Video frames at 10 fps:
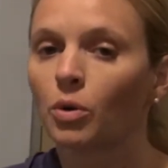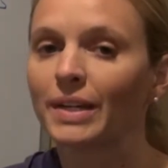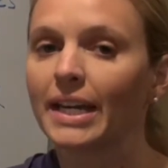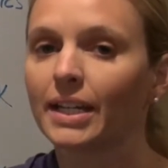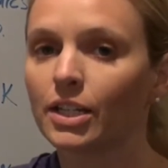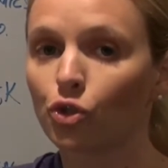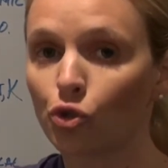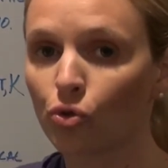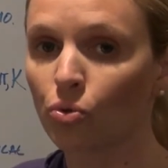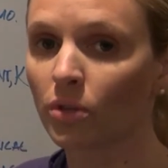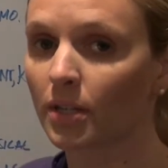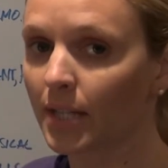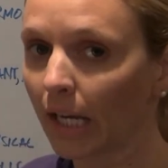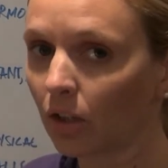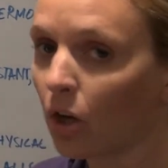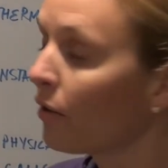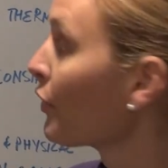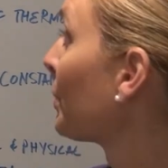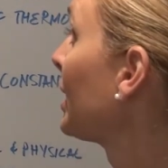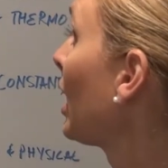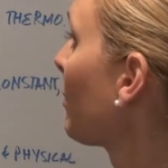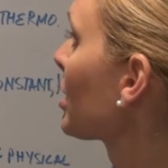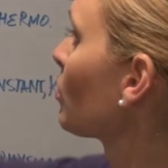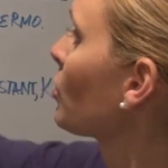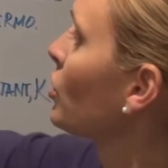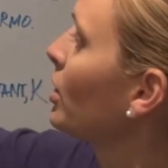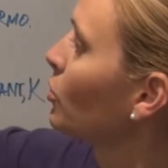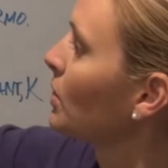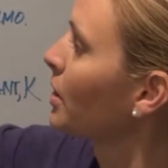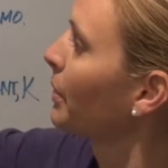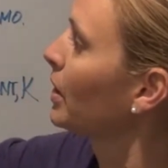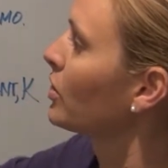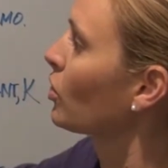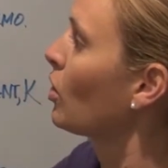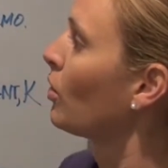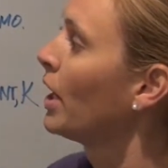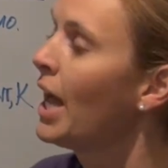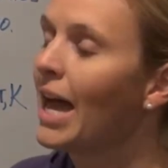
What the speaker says: we get into the second law of thermodynamics, which deals with something that's called